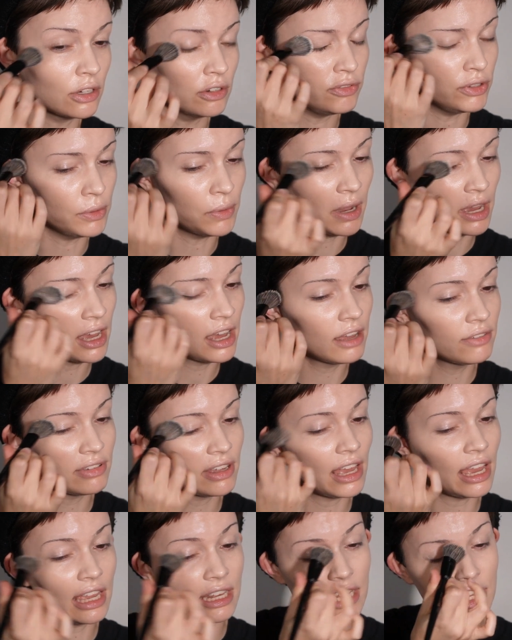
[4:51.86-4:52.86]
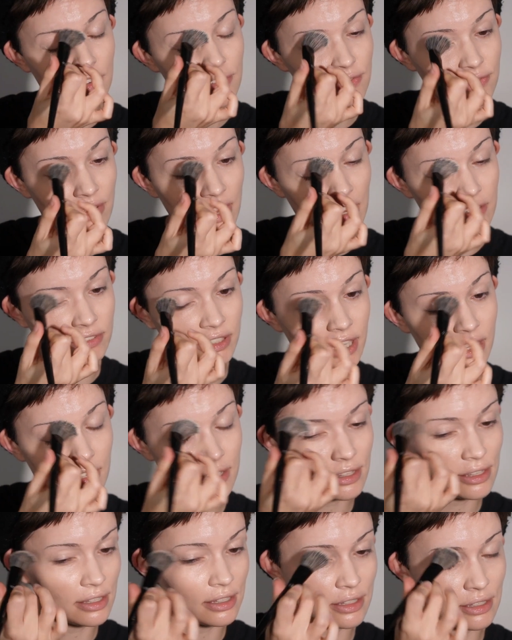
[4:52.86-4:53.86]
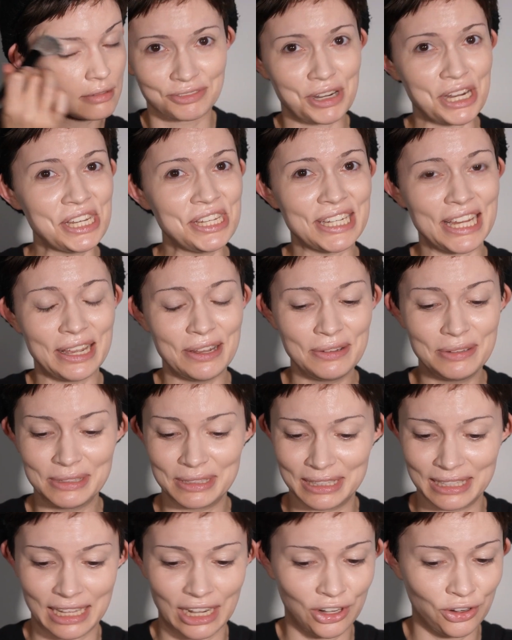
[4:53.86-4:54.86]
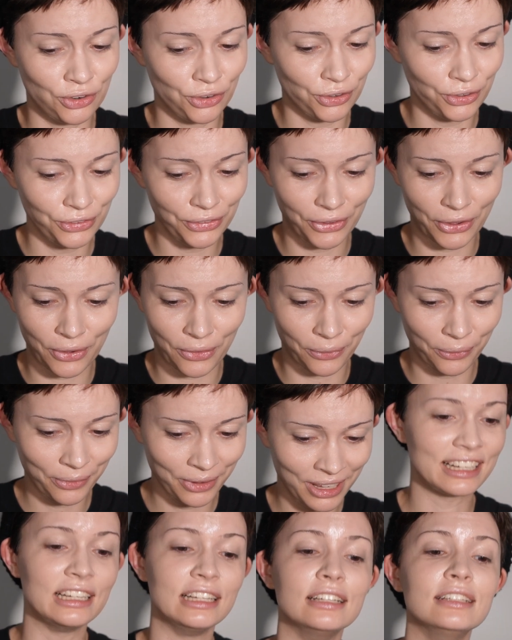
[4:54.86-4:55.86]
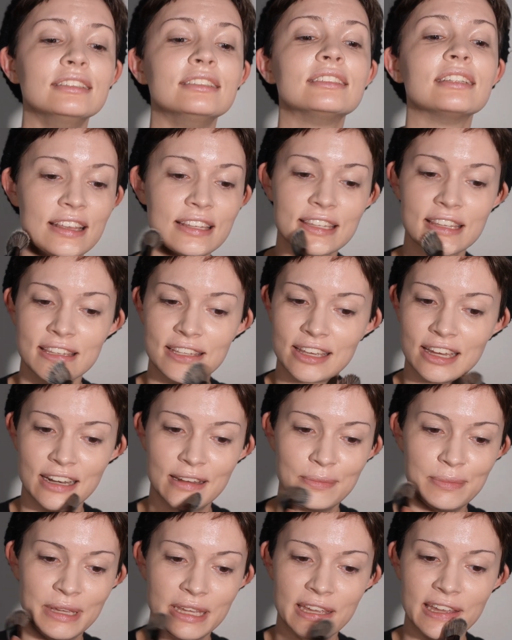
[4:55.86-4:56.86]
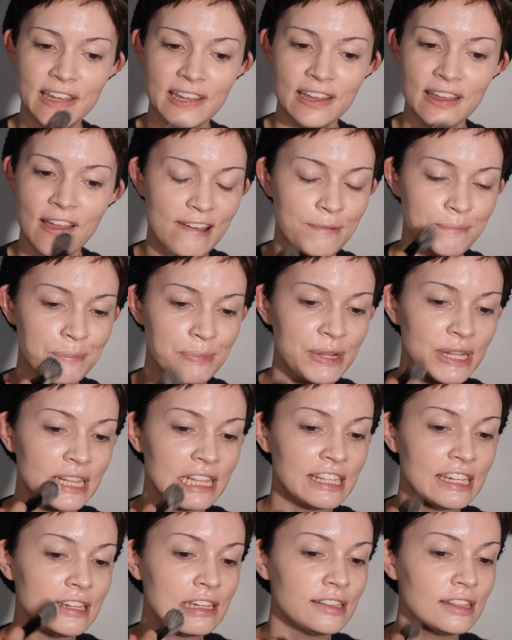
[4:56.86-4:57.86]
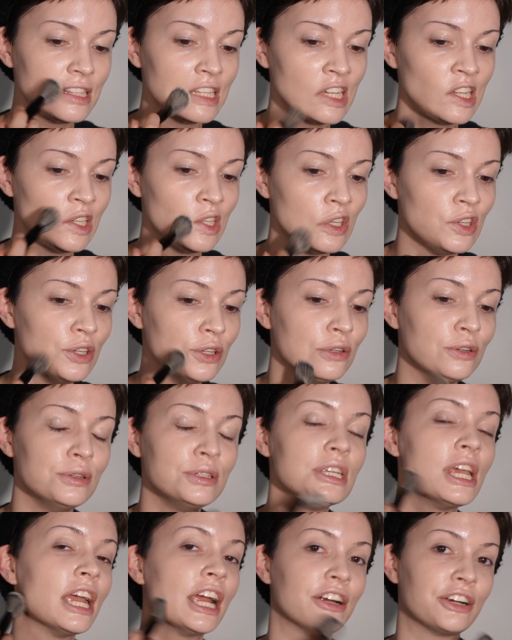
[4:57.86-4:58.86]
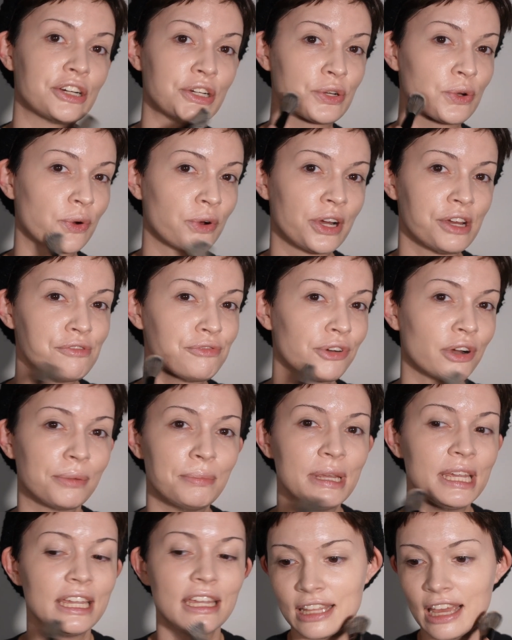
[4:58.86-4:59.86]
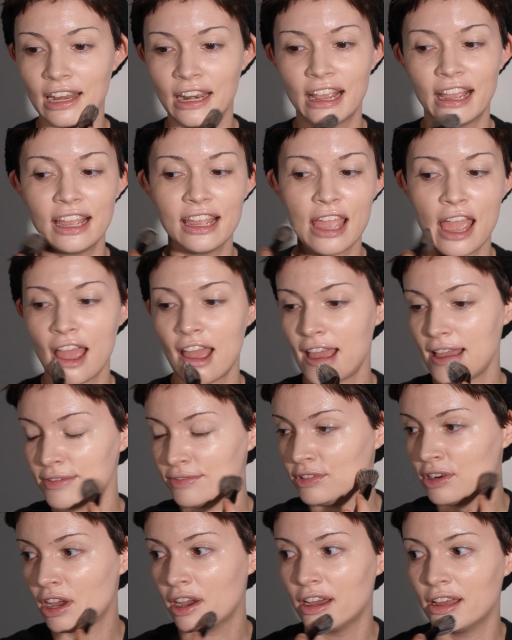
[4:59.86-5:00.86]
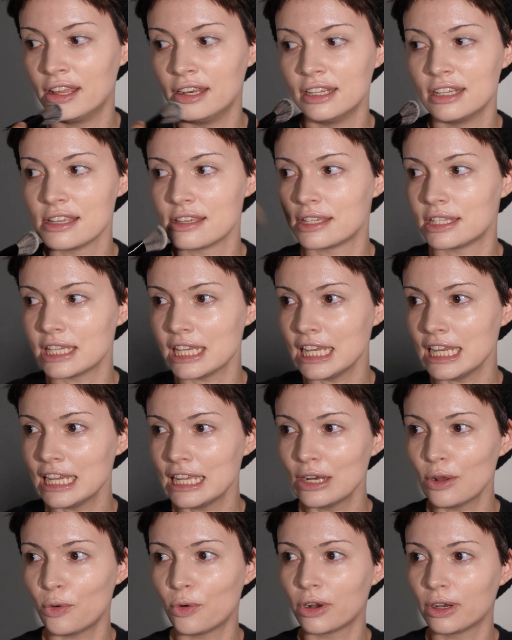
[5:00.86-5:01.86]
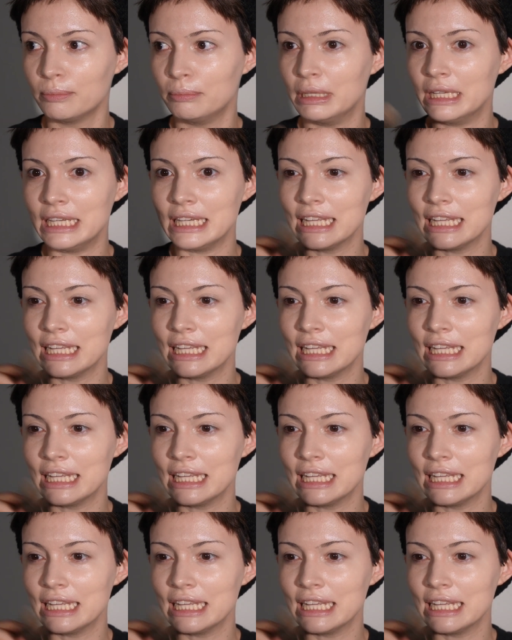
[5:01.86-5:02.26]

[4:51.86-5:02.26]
if you have any favorites, reach out, let a girl know, because this is gonna be completely new territory for me that I have not seen or been